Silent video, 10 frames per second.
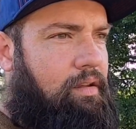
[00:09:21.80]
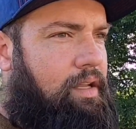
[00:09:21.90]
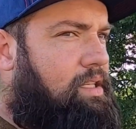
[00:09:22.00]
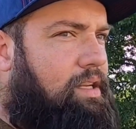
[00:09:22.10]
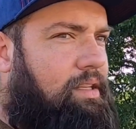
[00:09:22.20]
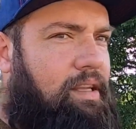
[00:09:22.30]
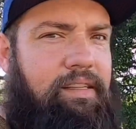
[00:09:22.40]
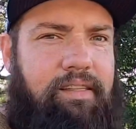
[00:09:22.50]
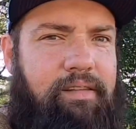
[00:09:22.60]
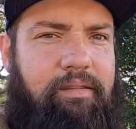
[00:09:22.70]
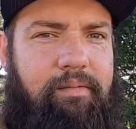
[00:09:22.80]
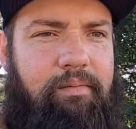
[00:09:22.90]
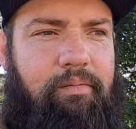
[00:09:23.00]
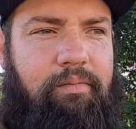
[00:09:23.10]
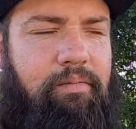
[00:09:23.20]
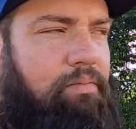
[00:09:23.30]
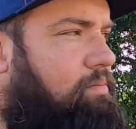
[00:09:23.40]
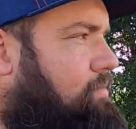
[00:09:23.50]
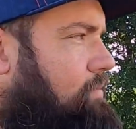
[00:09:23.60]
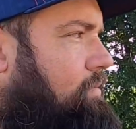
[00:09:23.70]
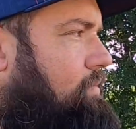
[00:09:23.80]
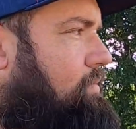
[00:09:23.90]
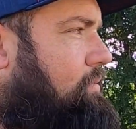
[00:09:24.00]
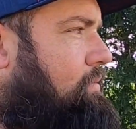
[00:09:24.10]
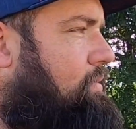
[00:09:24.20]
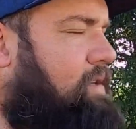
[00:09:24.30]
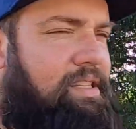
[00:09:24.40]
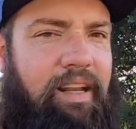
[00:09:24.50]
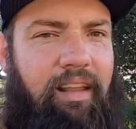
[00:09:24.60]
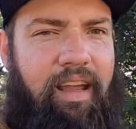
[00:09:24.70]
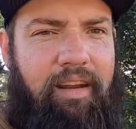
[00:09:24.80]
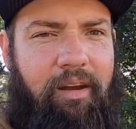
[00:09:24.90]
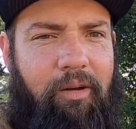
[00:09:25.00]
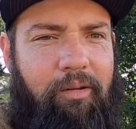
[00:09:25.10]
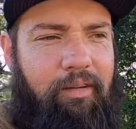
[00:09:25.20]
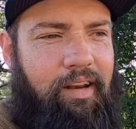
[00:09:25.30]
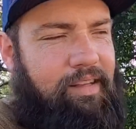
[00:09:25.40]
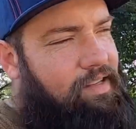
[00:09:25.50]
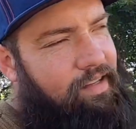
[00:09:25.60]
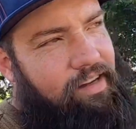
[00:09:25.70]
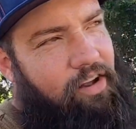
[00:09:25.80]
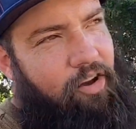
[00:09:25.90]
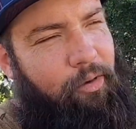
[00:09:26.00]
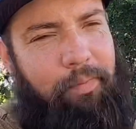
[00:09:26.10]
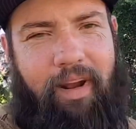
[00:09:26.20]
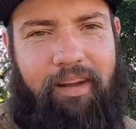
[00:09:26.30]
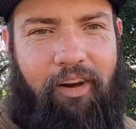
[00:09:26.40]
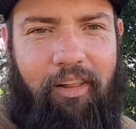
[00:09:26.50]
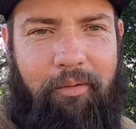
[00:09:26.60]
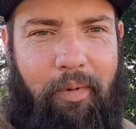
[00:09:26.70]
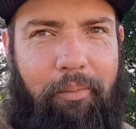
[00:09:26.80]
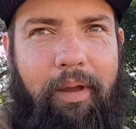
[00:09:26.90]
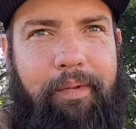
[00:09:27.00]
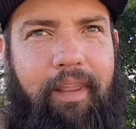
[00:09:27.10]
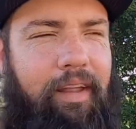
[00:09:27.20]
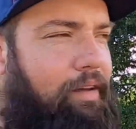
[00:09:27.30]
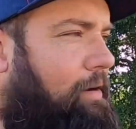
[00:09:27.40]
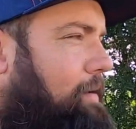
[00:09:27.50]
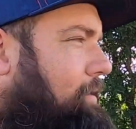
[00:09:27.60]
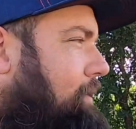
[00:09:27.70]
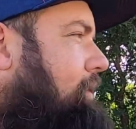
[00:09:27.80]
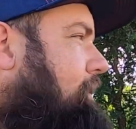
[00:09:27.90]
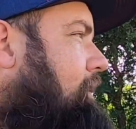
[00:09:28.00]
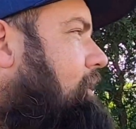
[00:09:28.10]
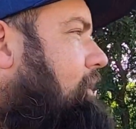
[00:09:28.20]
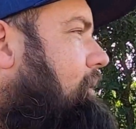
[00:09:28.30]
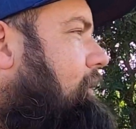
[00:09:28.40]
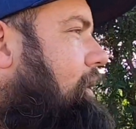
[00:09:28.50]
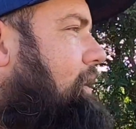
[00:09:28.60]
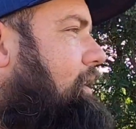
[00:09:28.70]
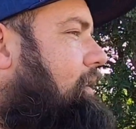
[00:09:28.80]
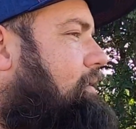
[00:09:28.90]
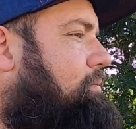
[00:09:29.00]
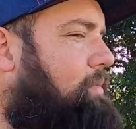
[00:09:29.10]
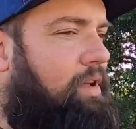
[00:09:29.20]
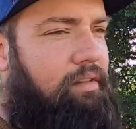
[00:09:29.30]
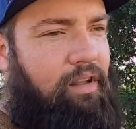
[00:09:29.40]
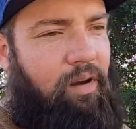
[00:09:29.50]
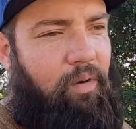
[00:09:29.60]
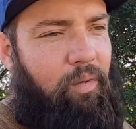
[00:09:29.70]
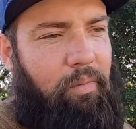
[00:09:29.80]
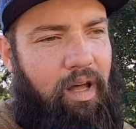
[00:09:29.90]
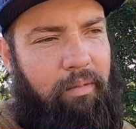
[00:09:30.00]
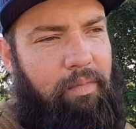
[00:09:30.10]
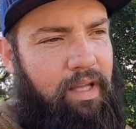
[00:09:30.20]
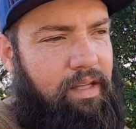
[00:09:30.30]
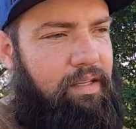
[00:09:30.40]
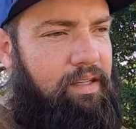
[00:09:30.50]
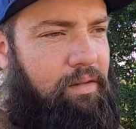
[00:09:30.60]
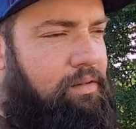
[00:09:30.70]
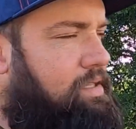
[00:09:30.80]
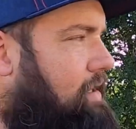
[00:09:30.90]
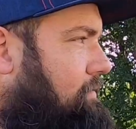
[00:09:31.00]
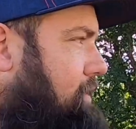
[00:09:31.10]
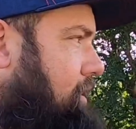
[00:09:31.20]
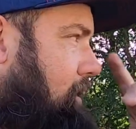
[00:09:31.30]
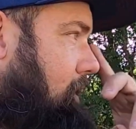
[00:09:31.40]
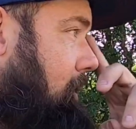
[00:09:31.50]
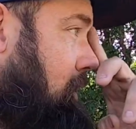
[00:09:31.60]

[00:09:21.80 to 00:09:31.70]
And he's like, is that a Landau? And I was like, no, but I call it my baby Landau. But the whole bottom bed tilts and everything.